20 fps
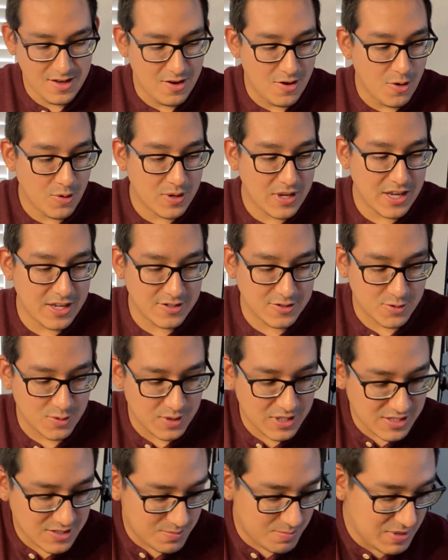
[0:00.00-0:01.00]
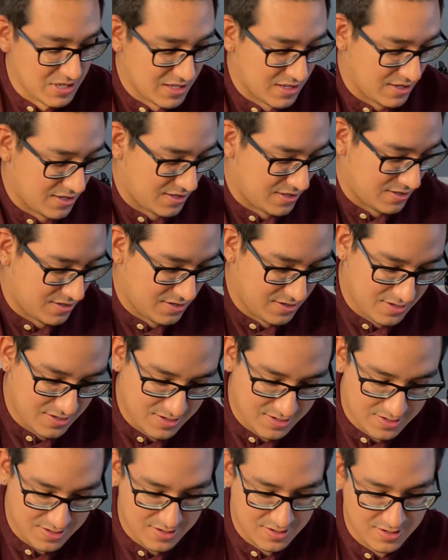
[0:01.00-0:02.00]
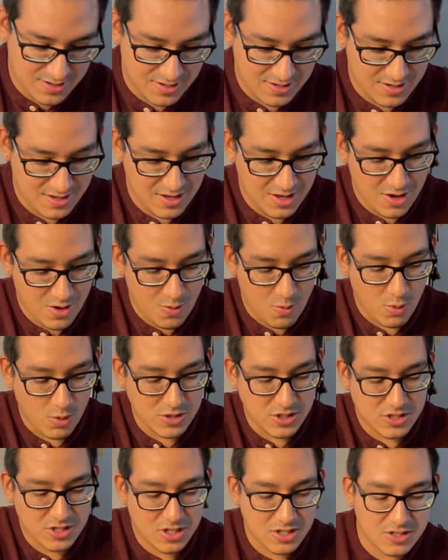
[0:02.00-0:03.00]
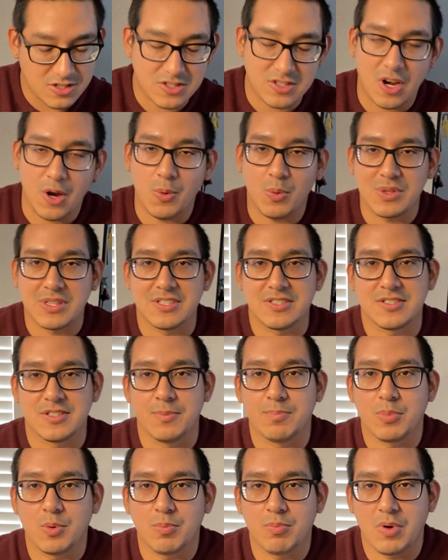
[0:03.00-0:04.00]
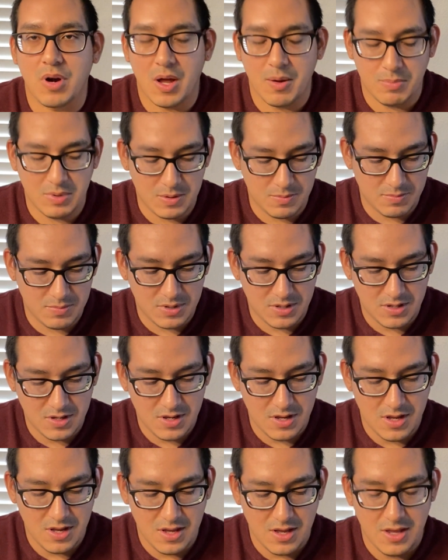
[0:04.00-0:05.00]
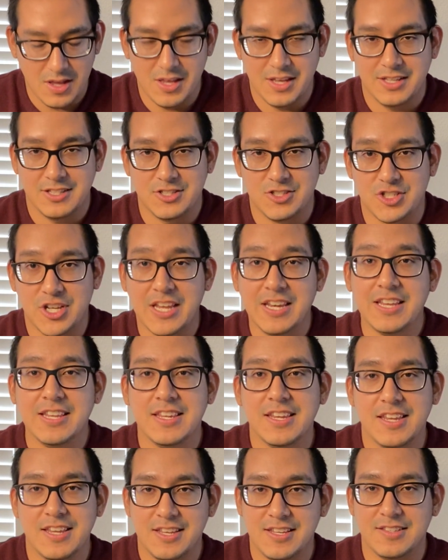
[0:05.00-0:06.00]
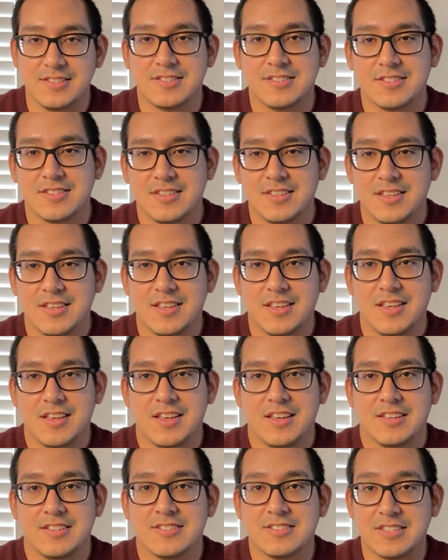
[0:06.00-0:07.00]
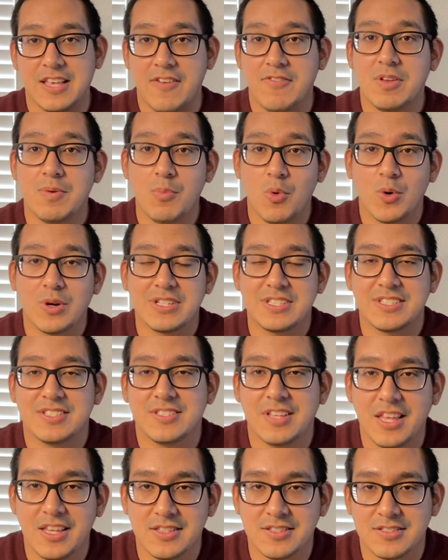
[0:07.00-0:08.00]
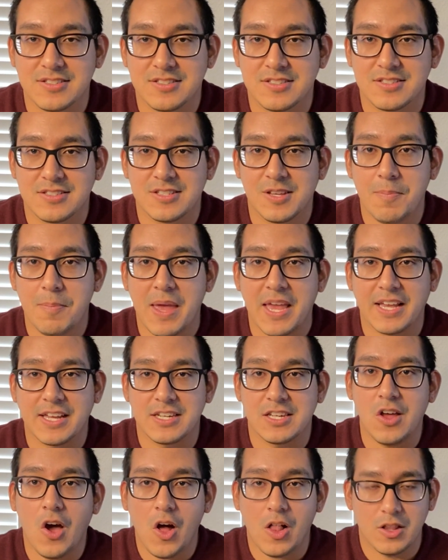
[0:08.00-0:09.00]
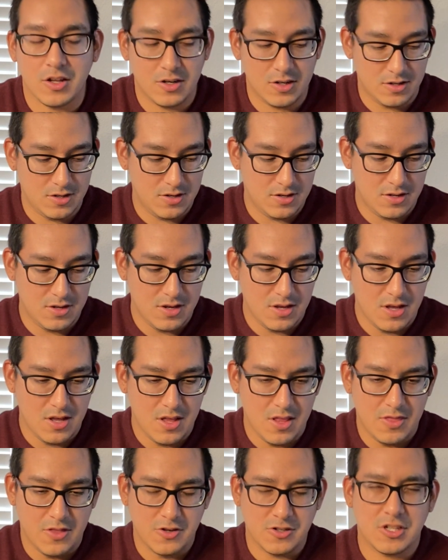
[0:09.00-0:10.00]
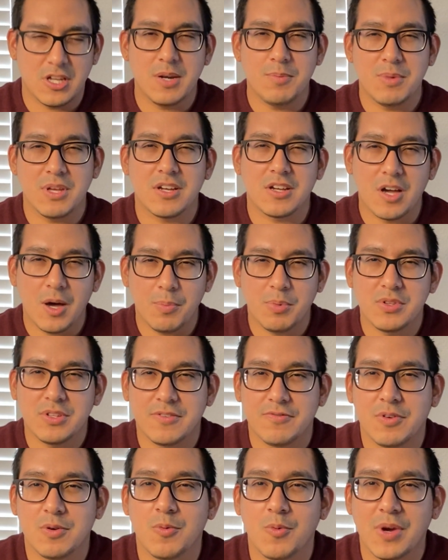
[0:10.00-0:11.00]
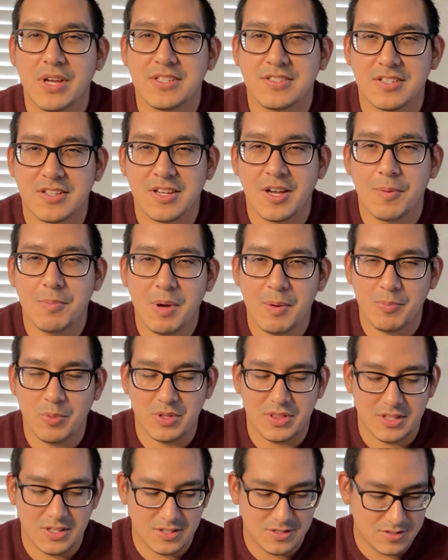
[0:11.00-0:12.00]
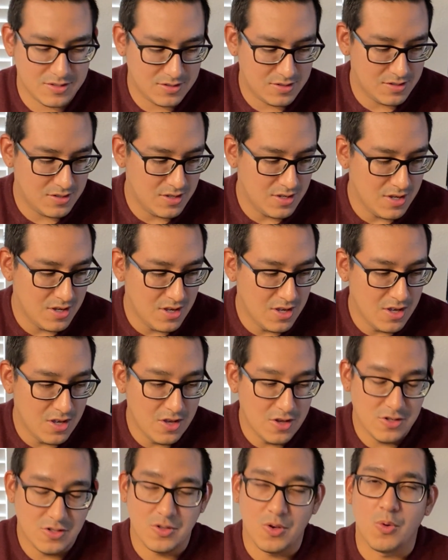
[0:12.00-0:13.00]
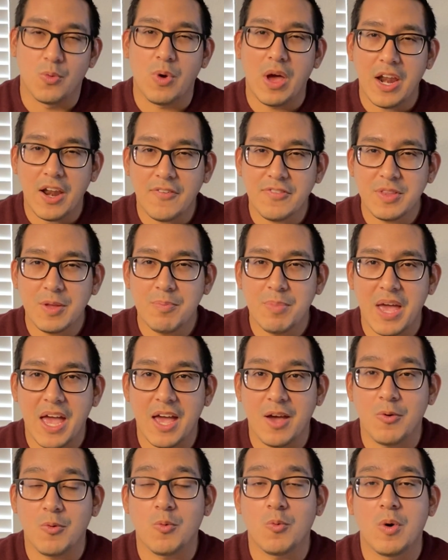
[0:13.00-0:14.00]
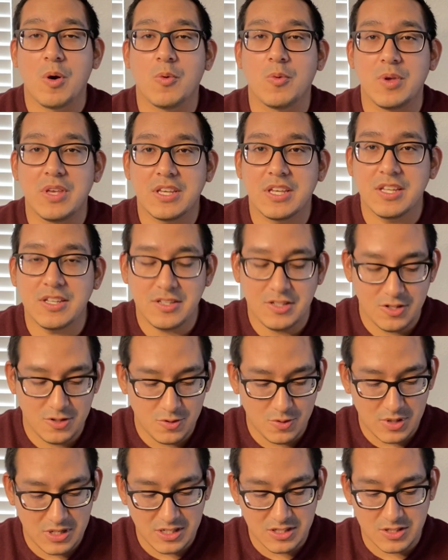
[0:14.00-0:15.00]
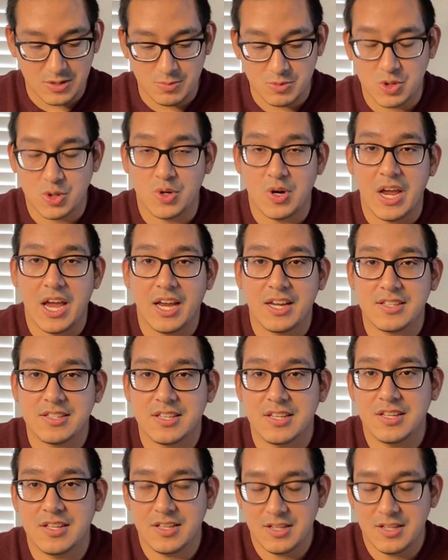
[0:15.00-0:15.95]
Okay, so let's begin. We're just going to start with a simple problem. Jenny needs 7 more cents to make $1. There's going to be a couple different ways to come up with this. So right off the bat, what we can do is subtract